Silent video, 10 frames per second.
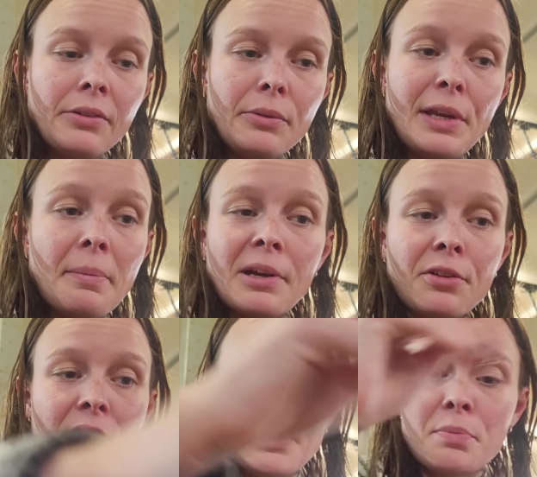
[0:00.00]
We get better
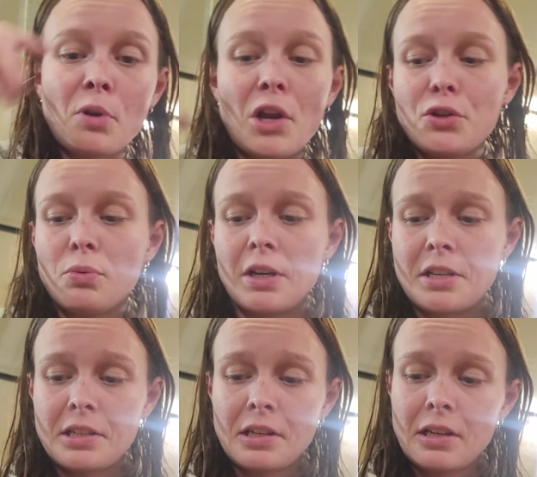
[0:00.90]
things brought to
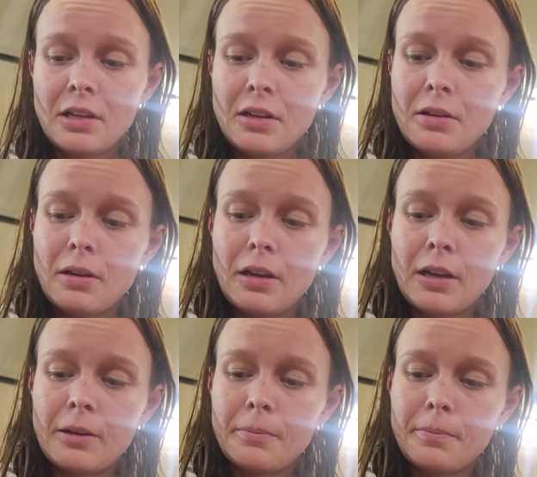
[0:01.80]
us
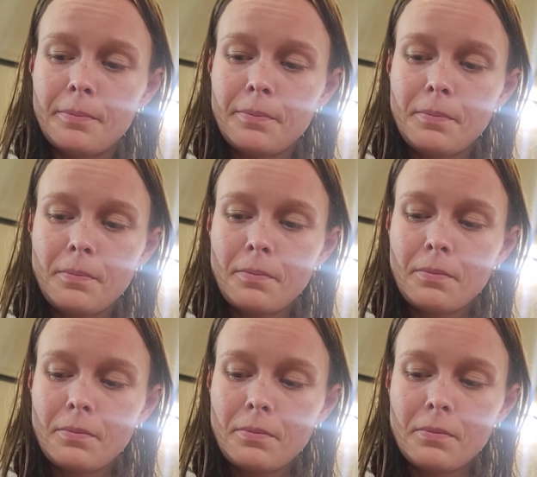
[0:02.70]
um,
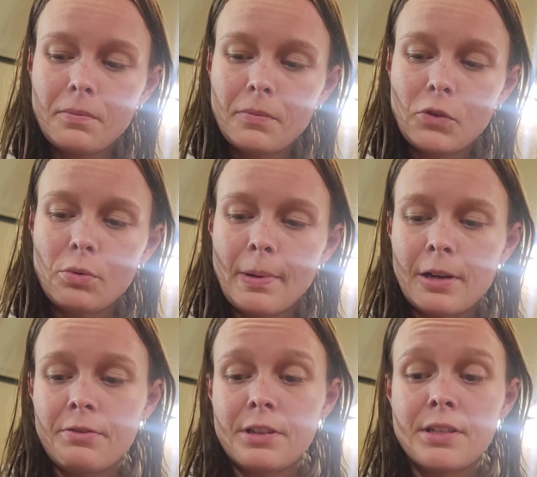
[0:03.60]
through
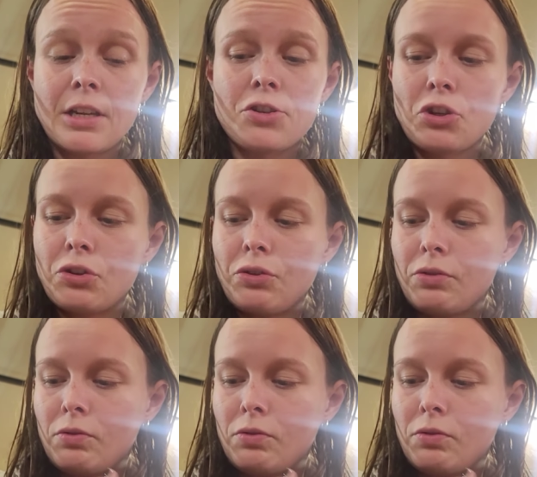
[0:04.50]
manifestation.